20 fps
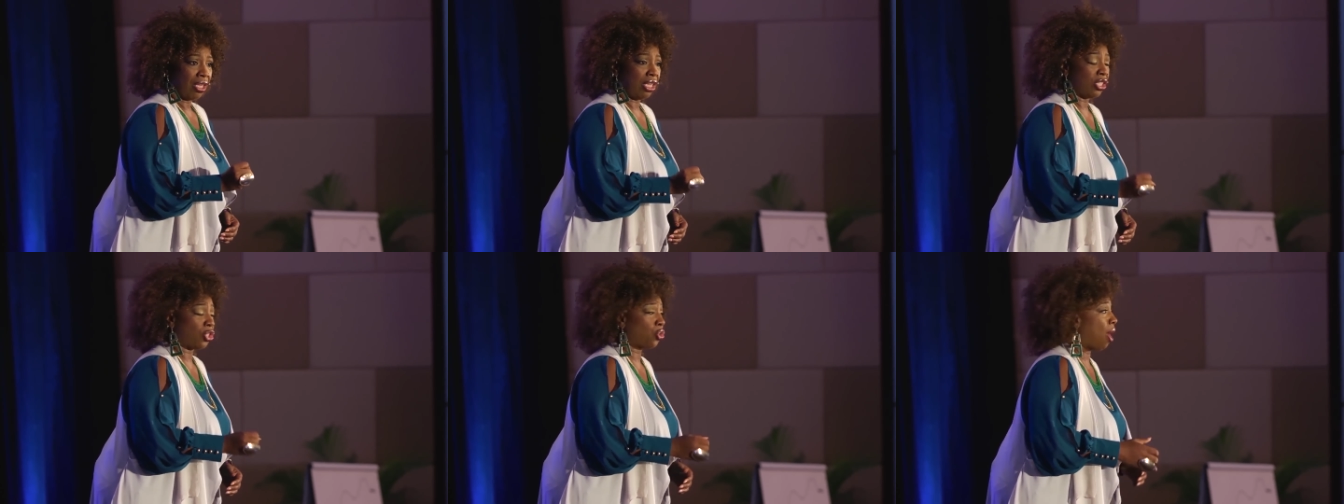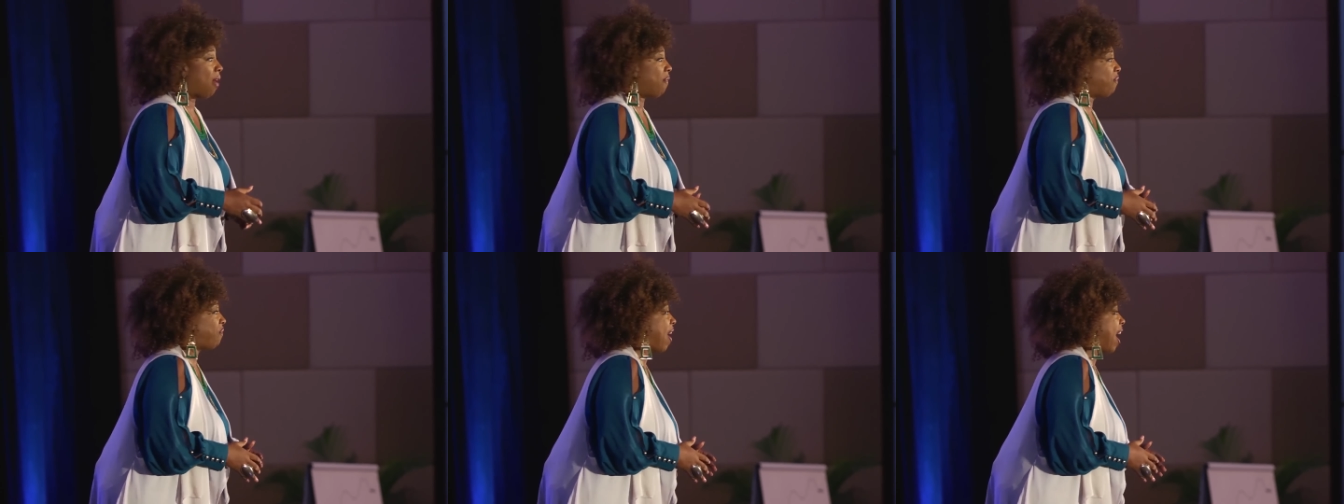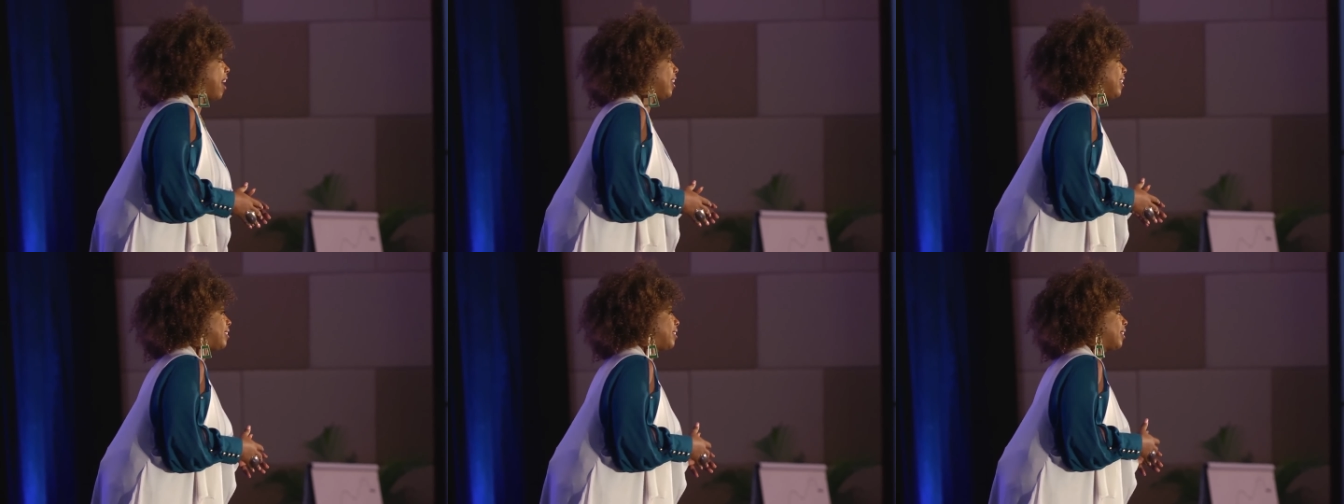And so I
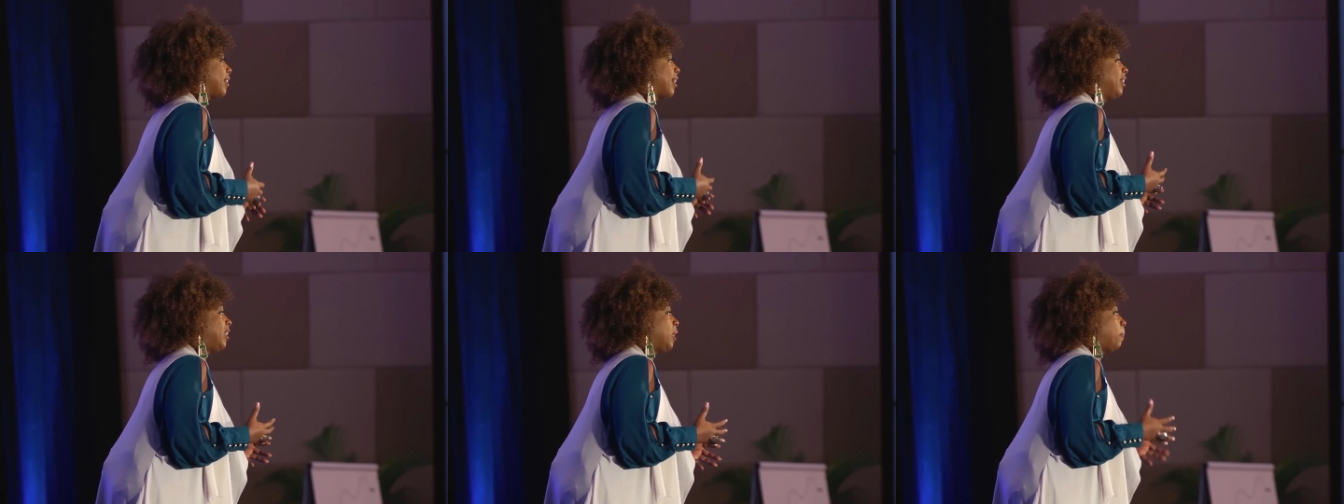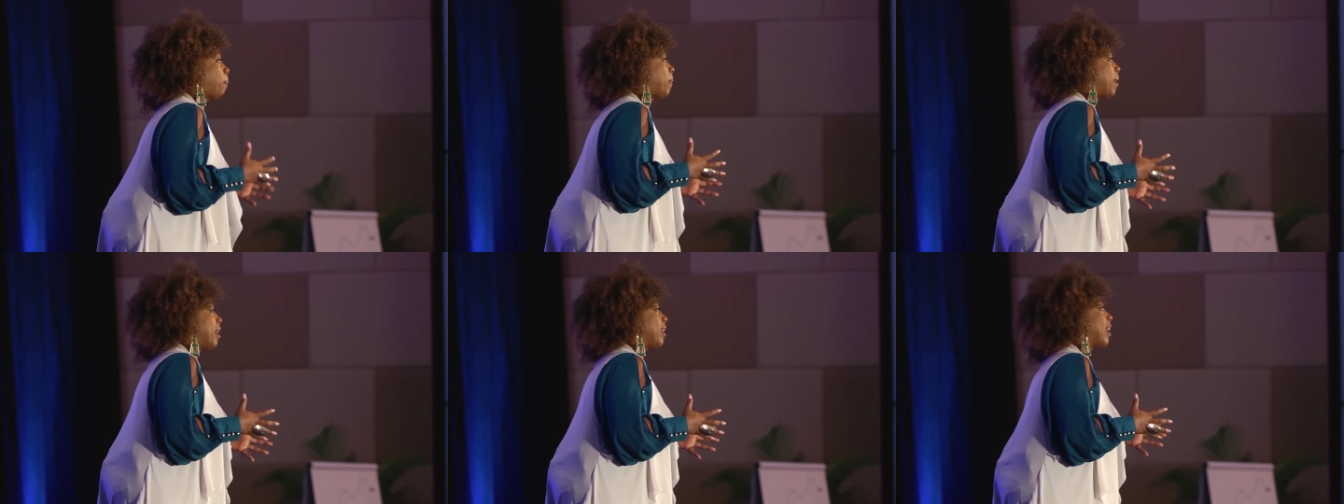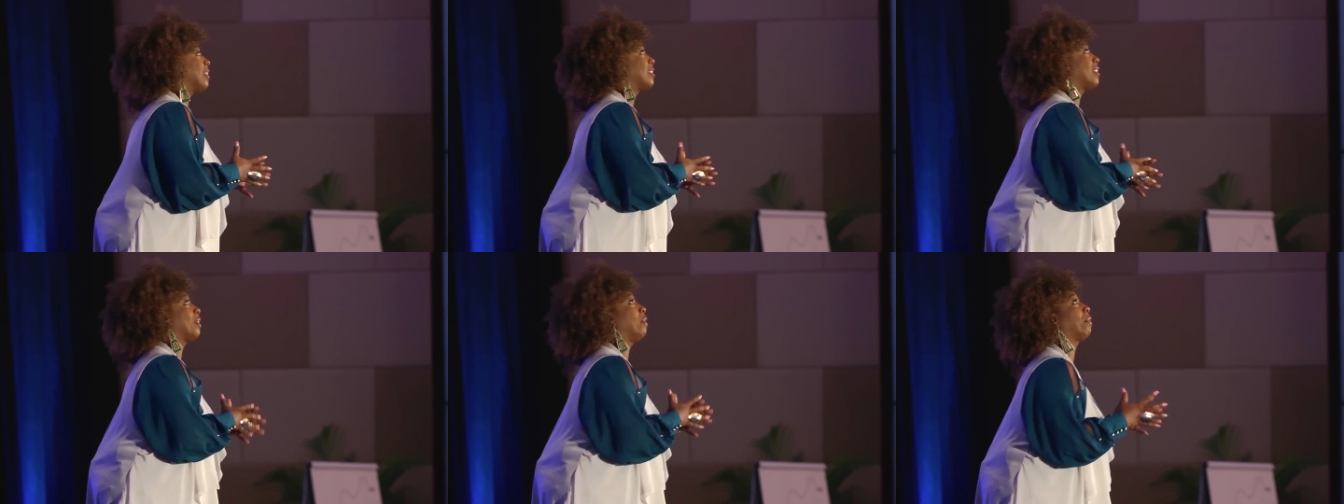finally took a leap
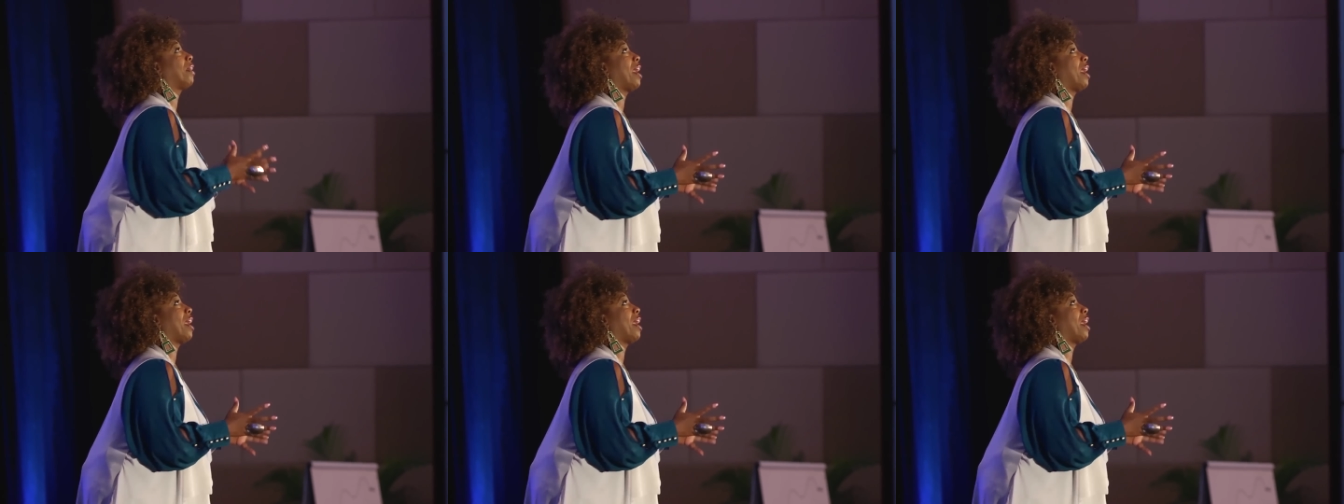in. I said,